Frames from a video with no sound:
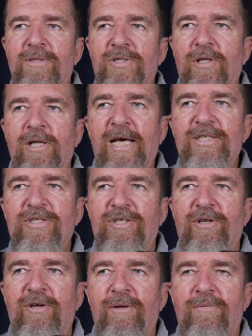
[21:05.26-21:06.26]
it's less
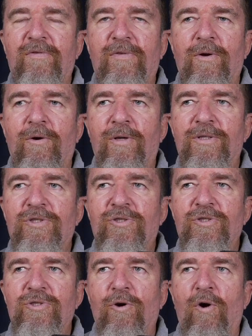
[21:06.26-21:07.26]
than a third, it's
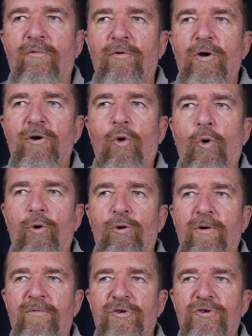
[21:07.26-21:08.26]
just over a
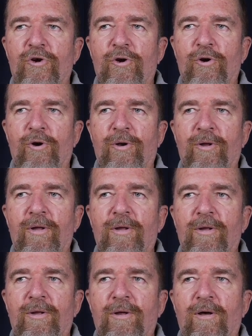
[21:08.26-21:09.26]
quarter of a turn
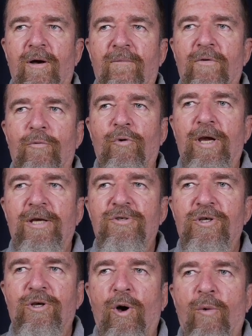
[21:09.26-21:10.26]
of the ring
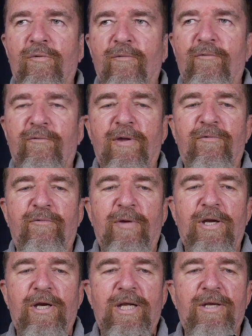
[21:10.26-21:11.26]
to go from
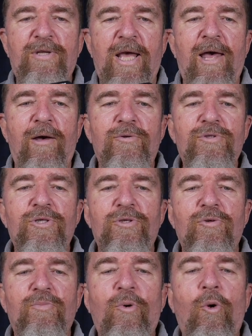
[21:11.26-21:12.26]
infinity down
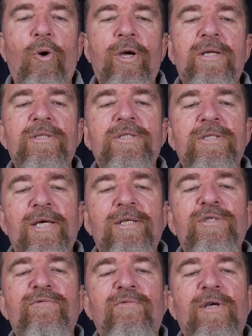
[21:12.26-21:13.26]
to
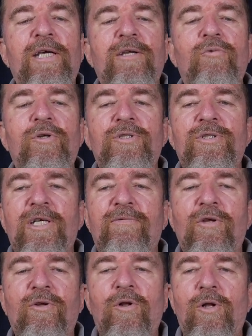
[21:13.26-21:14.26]
0.6 feet, which is
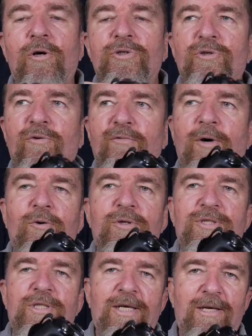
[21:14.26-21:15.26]
even closer
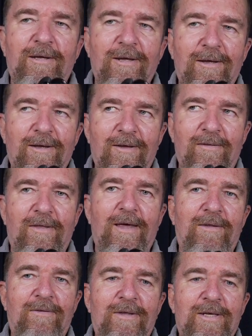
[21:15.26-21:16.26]
focusing
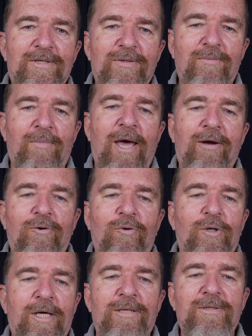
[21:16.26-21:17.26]
than this
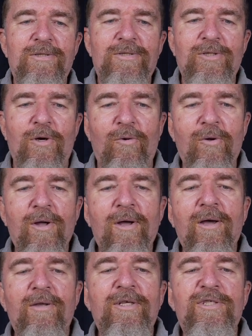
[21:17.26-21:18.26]
macro lens. So
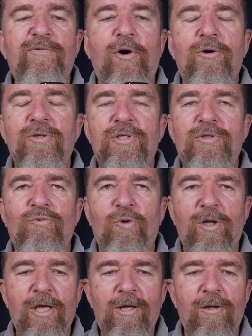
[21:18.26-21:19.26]
this focus is
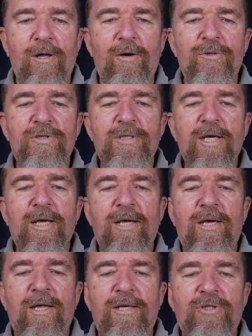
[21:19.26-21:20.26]
really close.
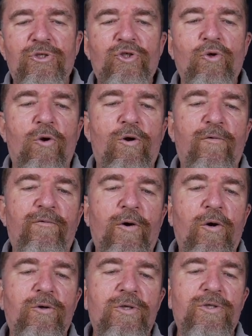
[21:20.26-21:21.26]
It has a shorter
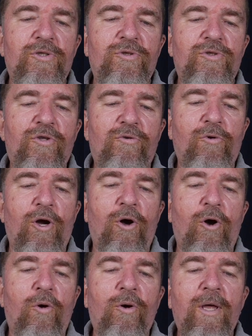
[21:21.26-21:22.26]
focus
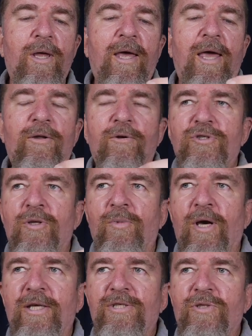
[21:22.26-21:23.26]
throw, and there's some
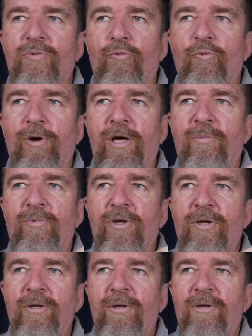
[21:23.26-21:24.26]
nice ribbed
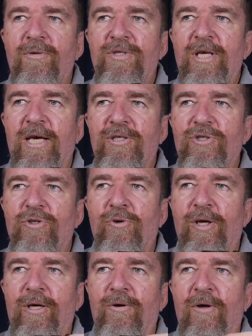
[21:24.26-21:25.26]

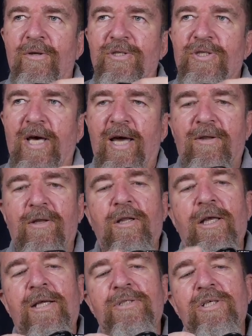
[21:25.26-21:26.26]
texturing on the side of the
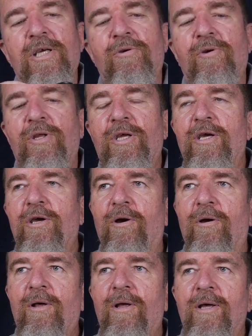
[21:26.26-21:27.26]
lens here and
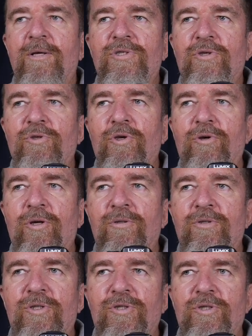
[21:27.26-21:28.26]
here so you
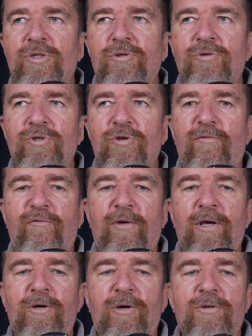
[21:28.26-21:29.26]
can just use your
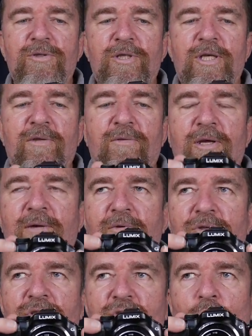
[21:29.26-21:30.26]
fingers
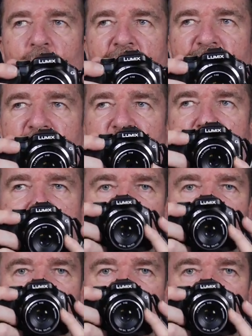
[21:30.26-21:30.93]
even just one finger